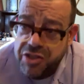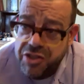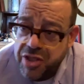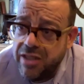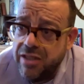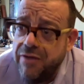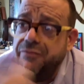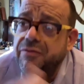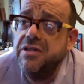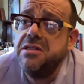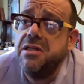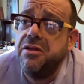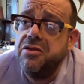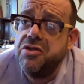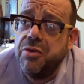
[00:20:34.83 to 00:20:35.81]
They shake their
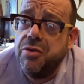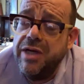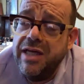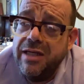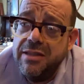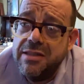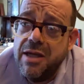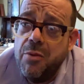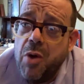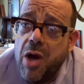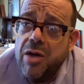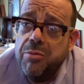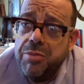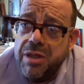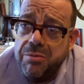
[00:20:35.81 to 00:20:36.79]
fist at the screen and say,
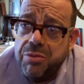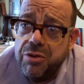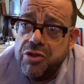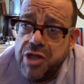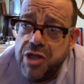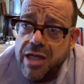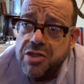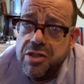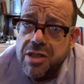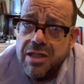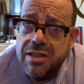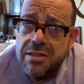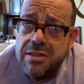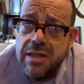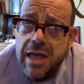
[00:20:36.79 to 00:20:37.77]
"Why don't people change
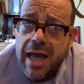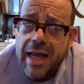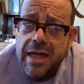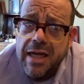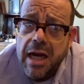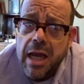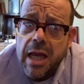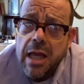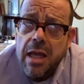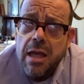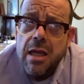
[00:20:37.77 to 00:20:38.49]
this?" And